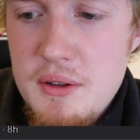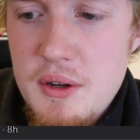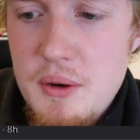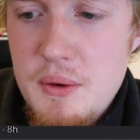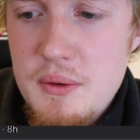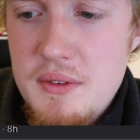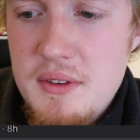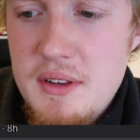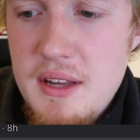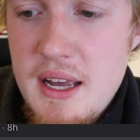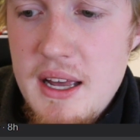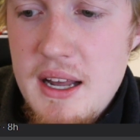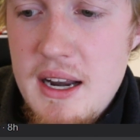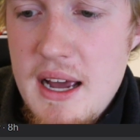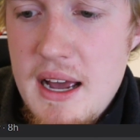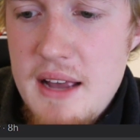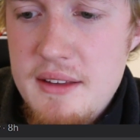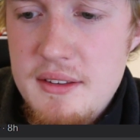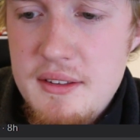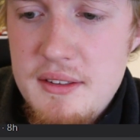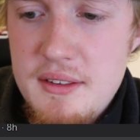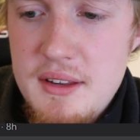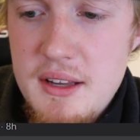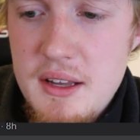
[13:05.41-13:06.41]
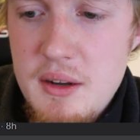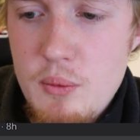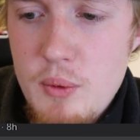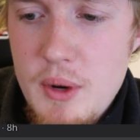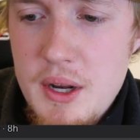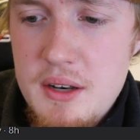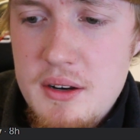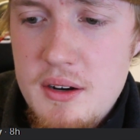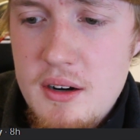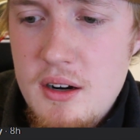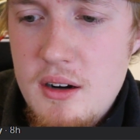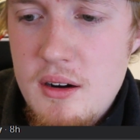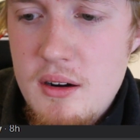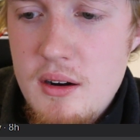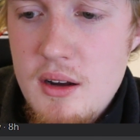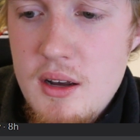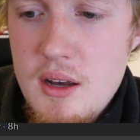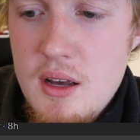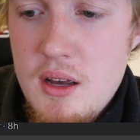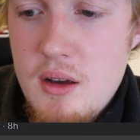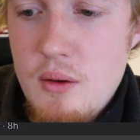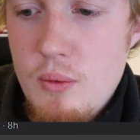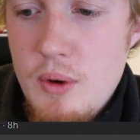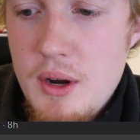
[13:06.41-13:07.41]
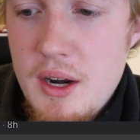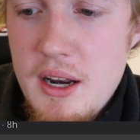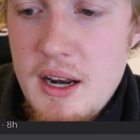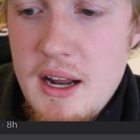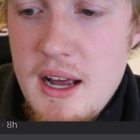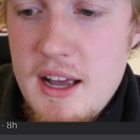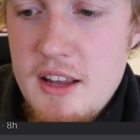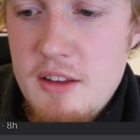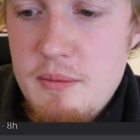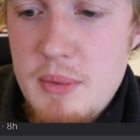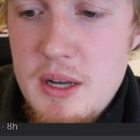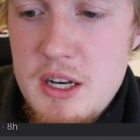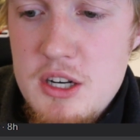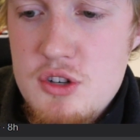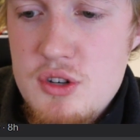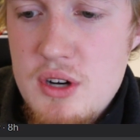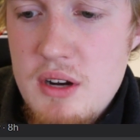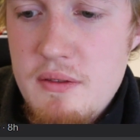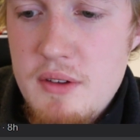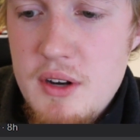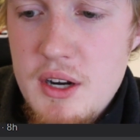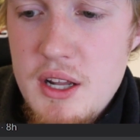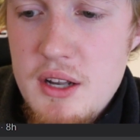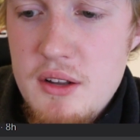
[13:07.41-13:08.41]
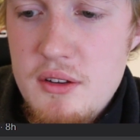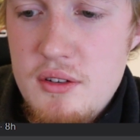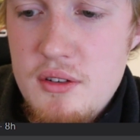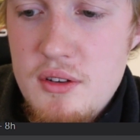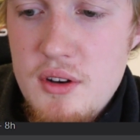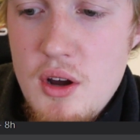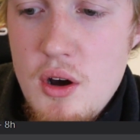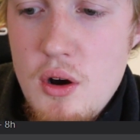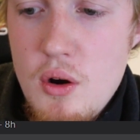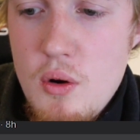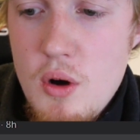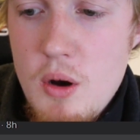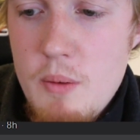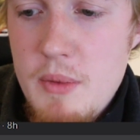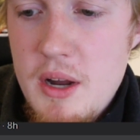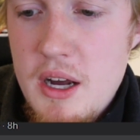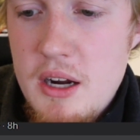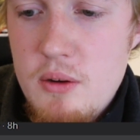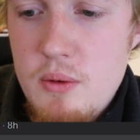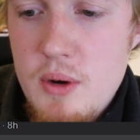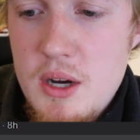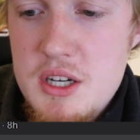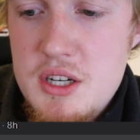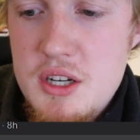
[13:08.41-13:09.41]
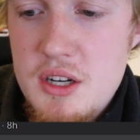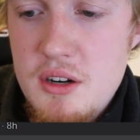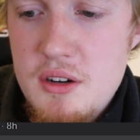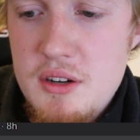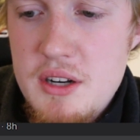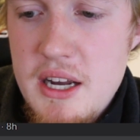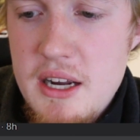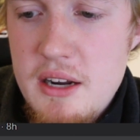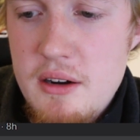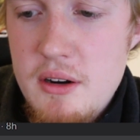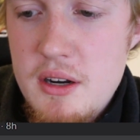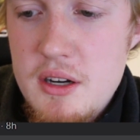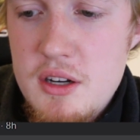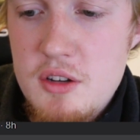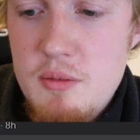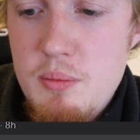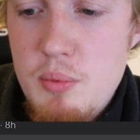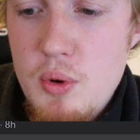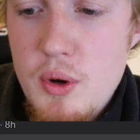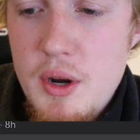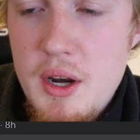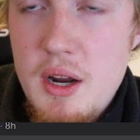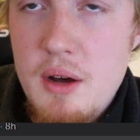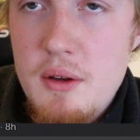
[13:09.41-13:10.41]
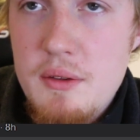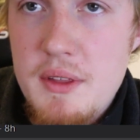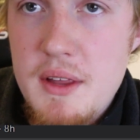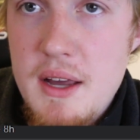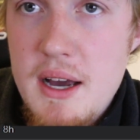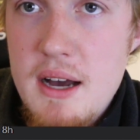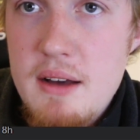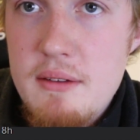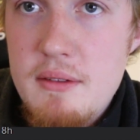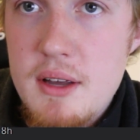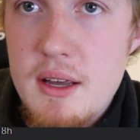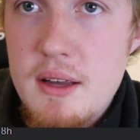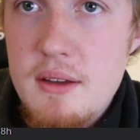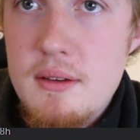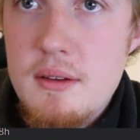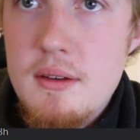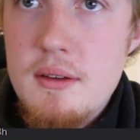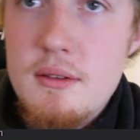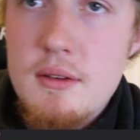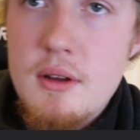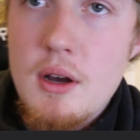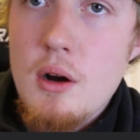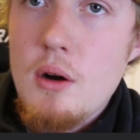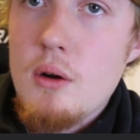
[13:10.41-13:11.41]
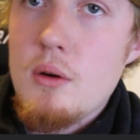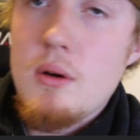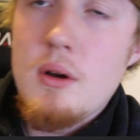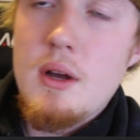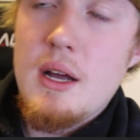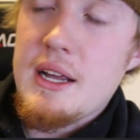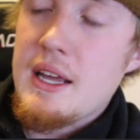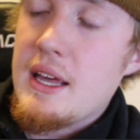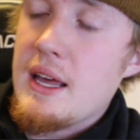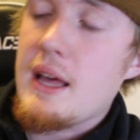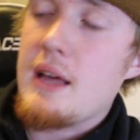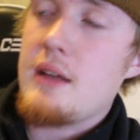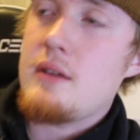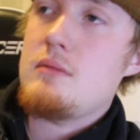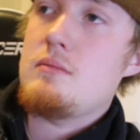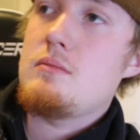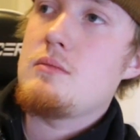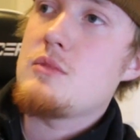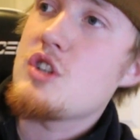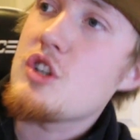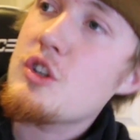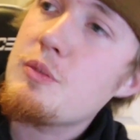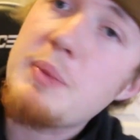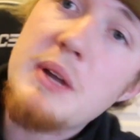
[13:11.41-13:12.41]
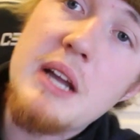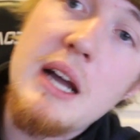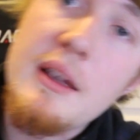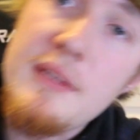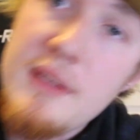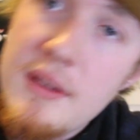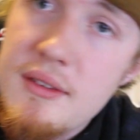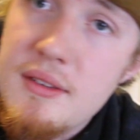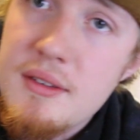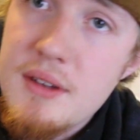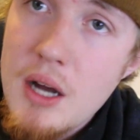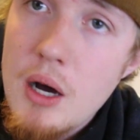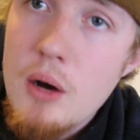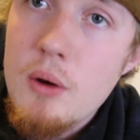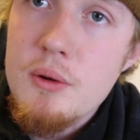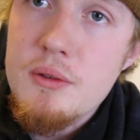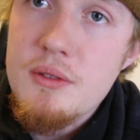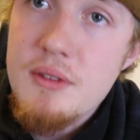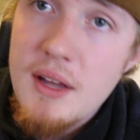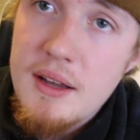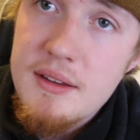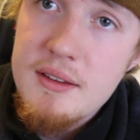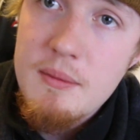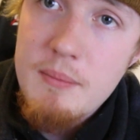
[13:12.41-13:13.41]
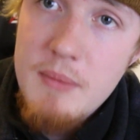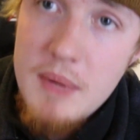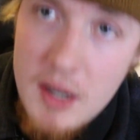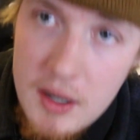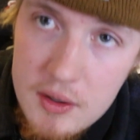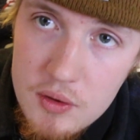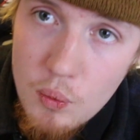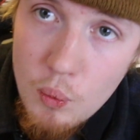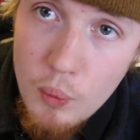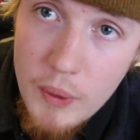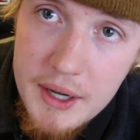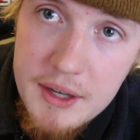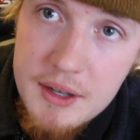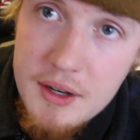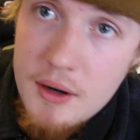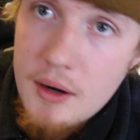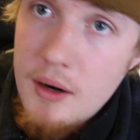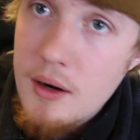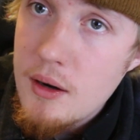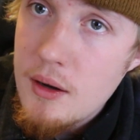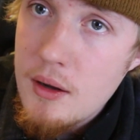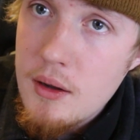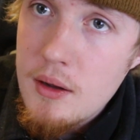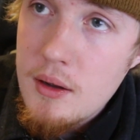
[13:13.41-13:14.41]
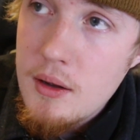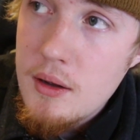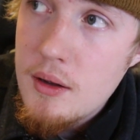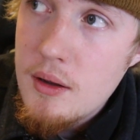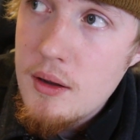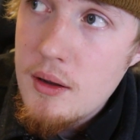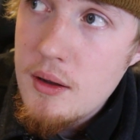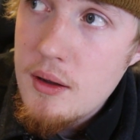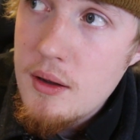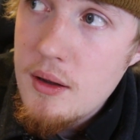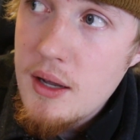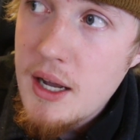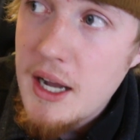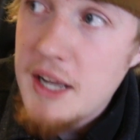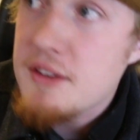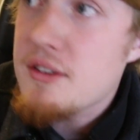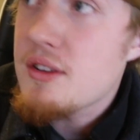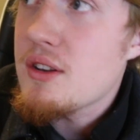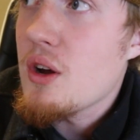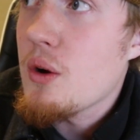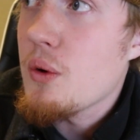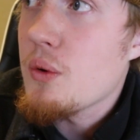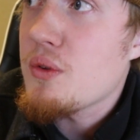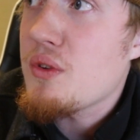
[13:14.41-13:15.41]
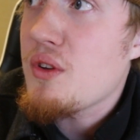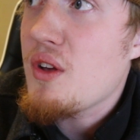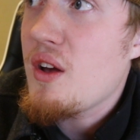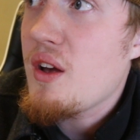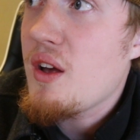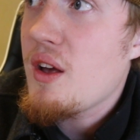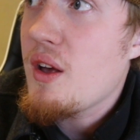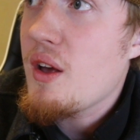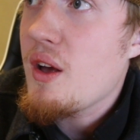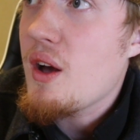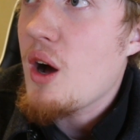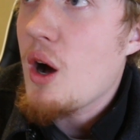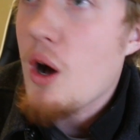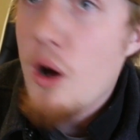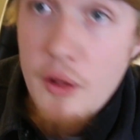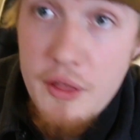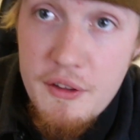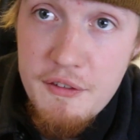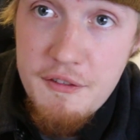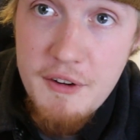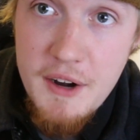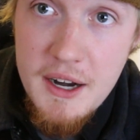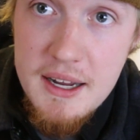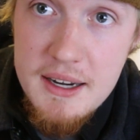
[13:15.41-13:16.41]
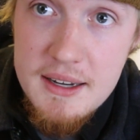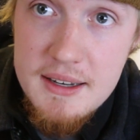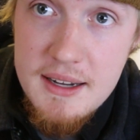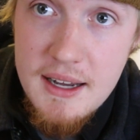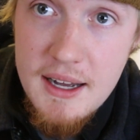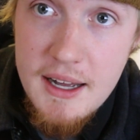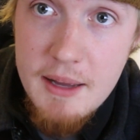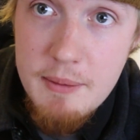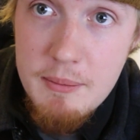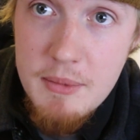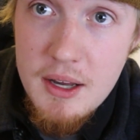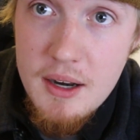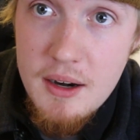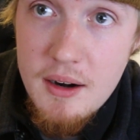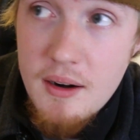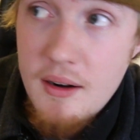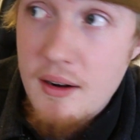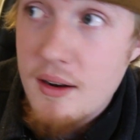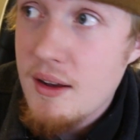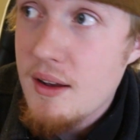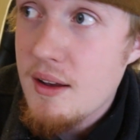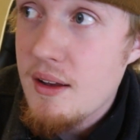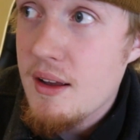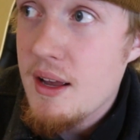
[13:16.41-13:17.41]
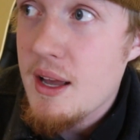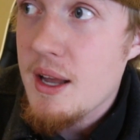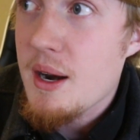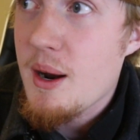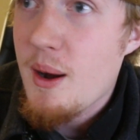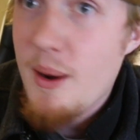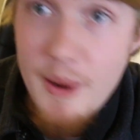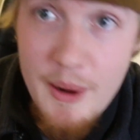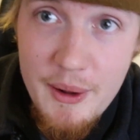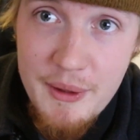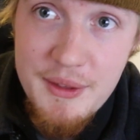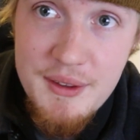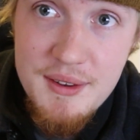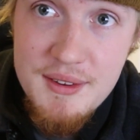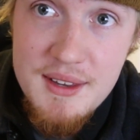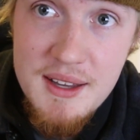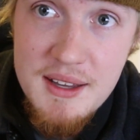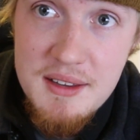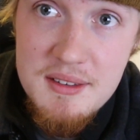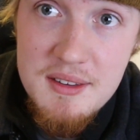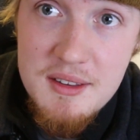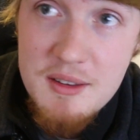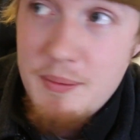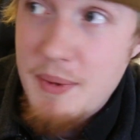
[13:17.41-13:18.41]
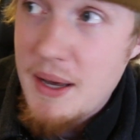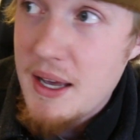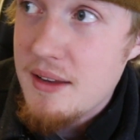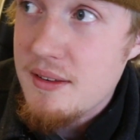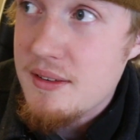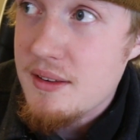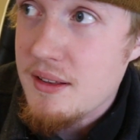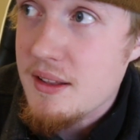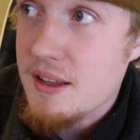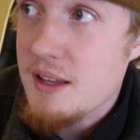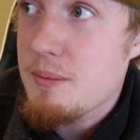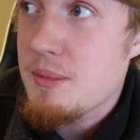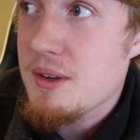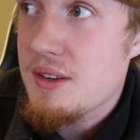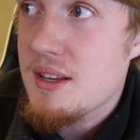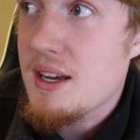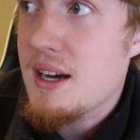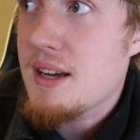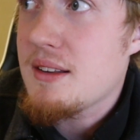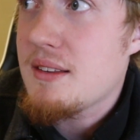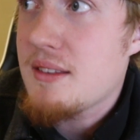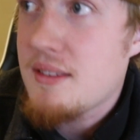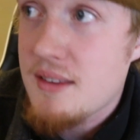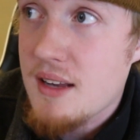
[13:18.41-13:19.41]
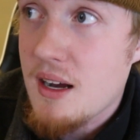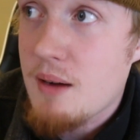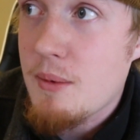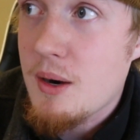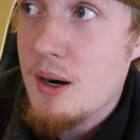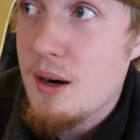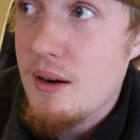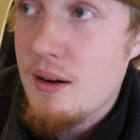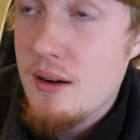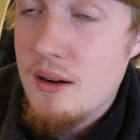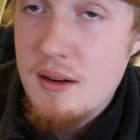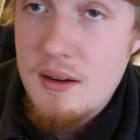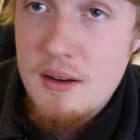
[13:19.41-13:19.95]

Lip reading: Don't say it hasn't seen winter when it has been driven in snow. I'm not questioning your integrity, just pointing out the obvious. So again, just because it snows doesn't mean it's winter. It snows all the frickin' time here, in all the seasons basically, besides summer.